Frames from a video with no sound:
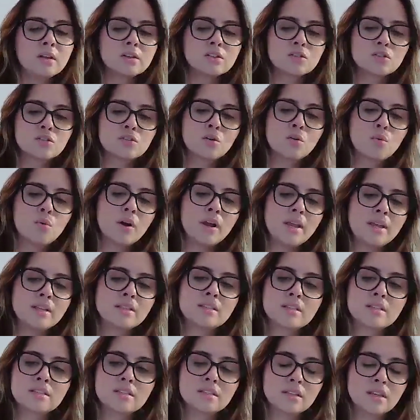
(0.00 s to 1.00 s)
So
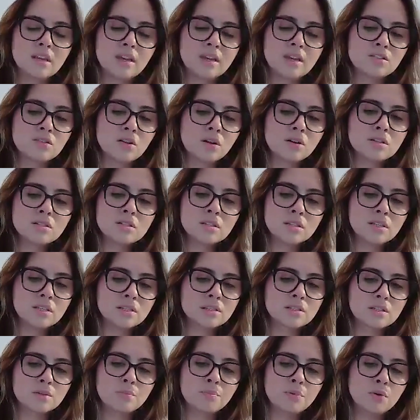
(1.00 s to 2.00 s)
it's honestly
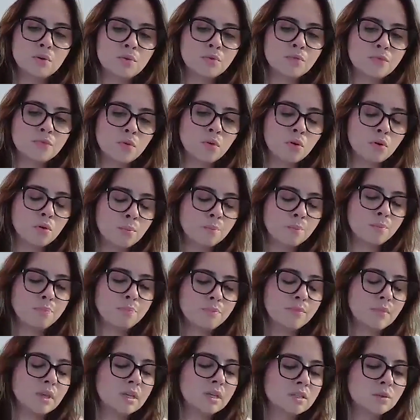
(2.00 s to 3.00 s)
it's a beautiful
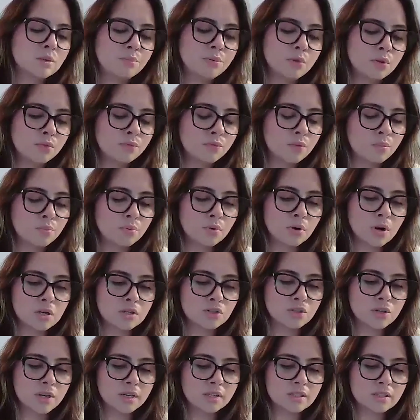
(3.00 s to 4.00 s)

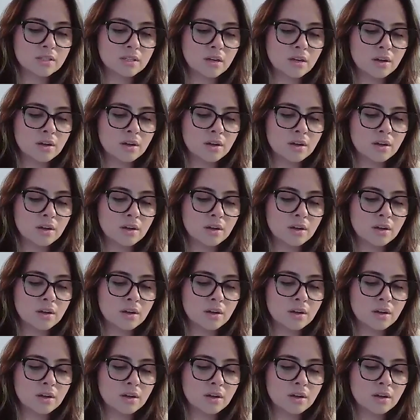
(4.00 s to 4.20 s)
project.